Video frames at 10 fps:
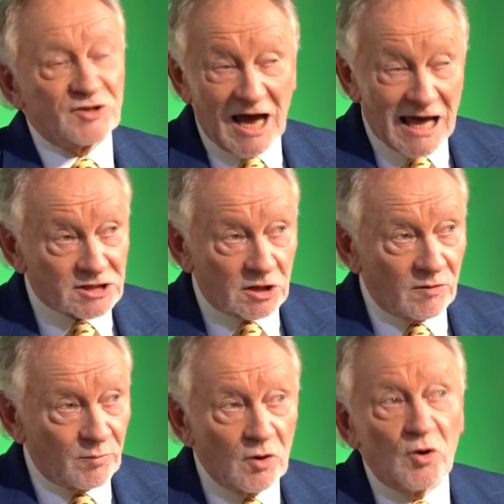a jazz
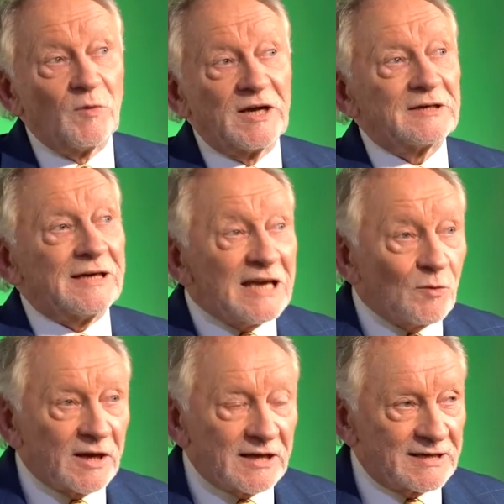club who were getting
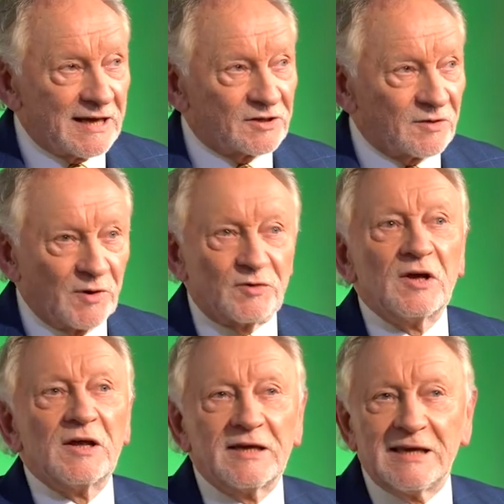equally intense about
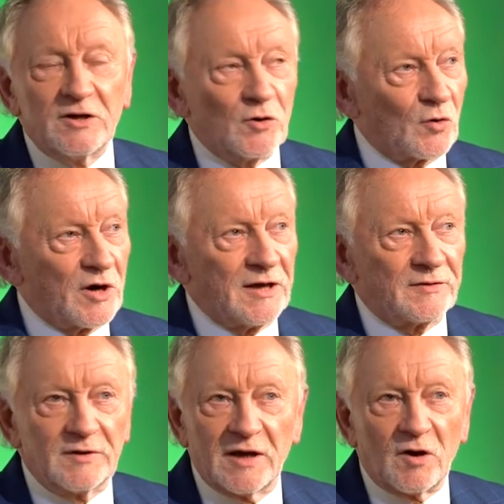Kid Ory
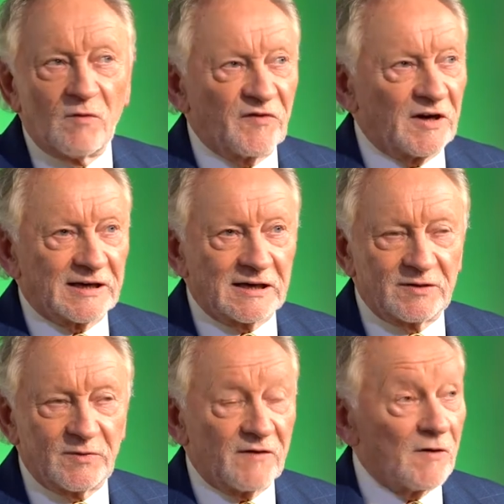and, and Humphrey
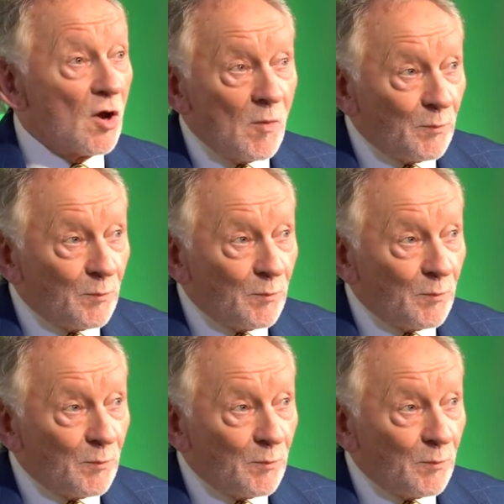Lyttelton, whatever.